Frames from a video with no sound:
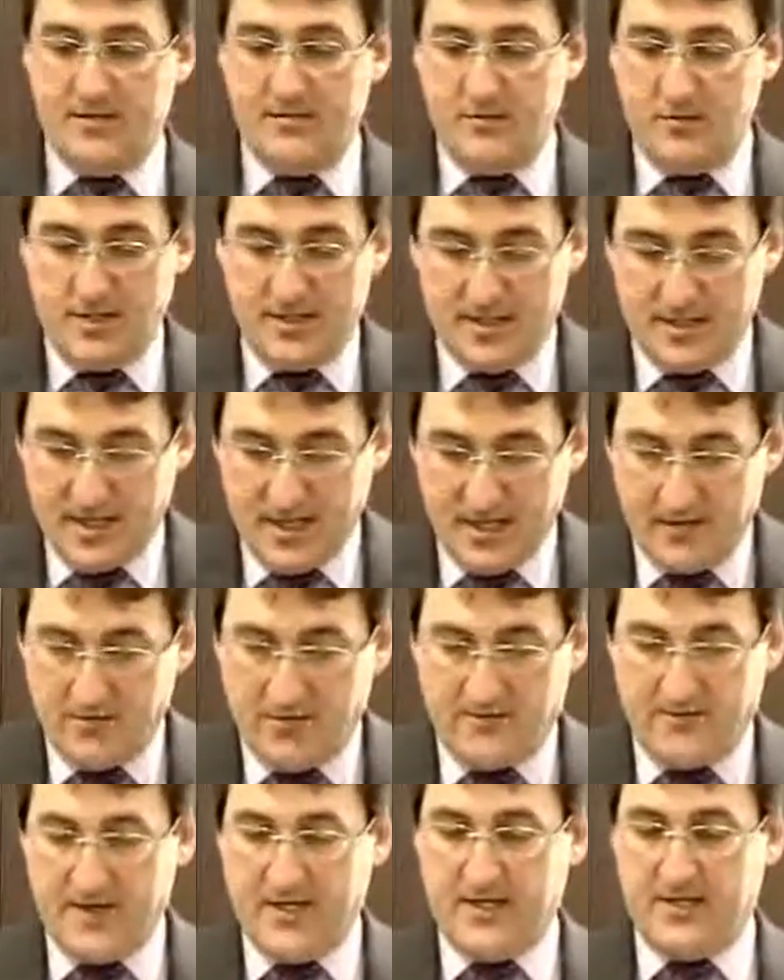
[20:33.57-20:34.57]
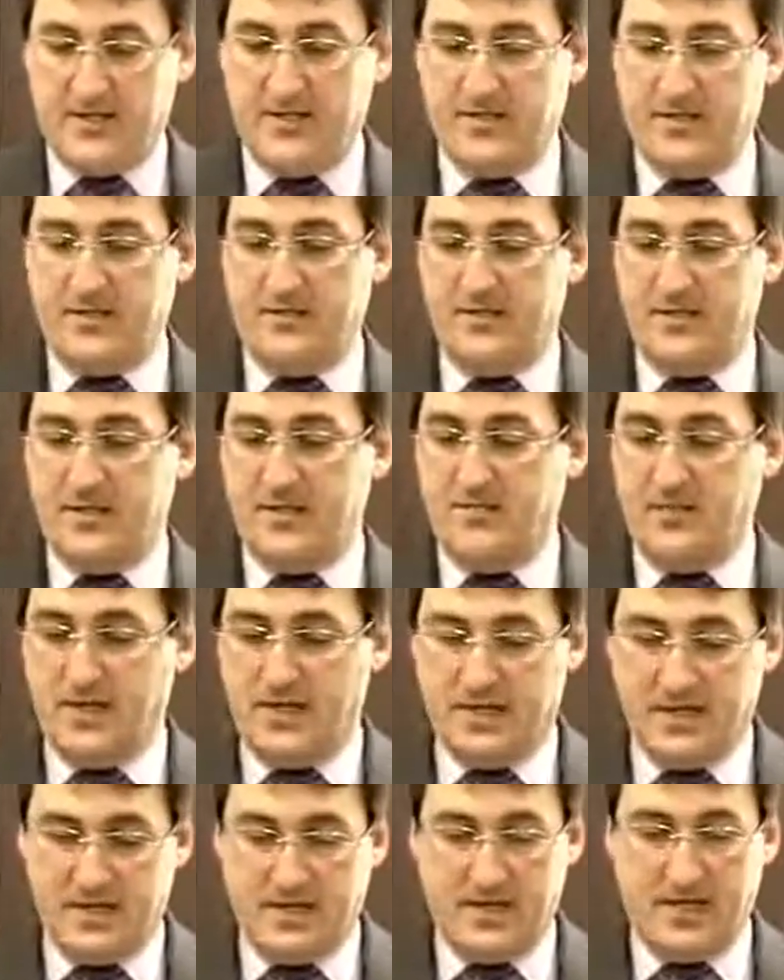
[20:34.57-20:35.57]
in what Langlois Financial Services
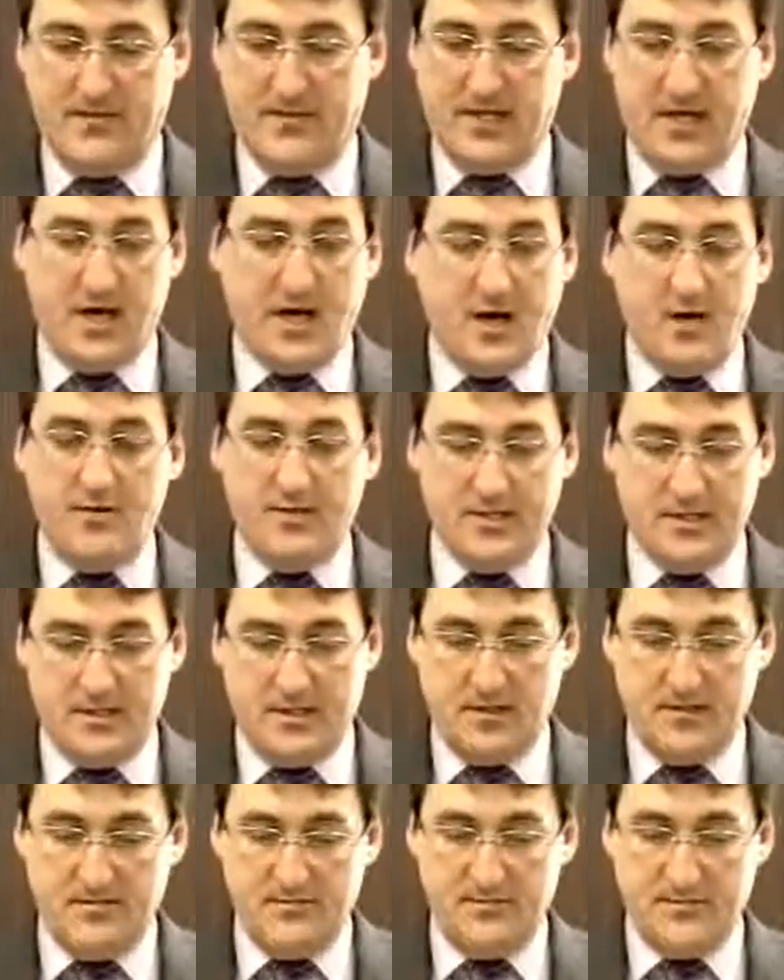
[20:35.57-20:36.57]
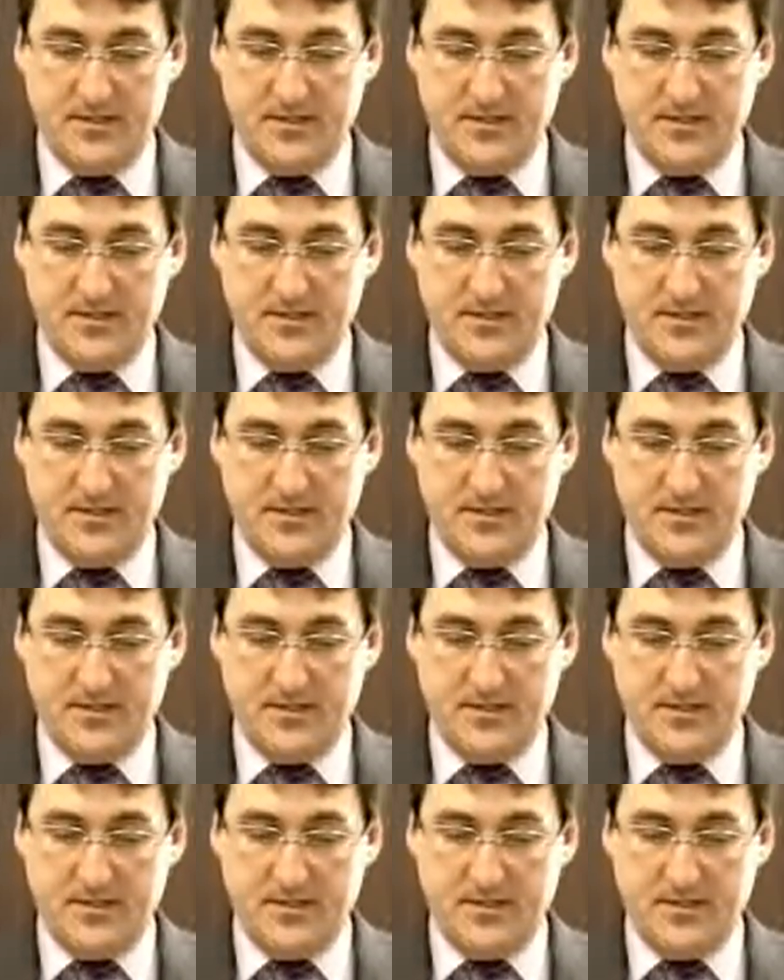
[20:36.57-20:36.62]
brings to the table. I always do.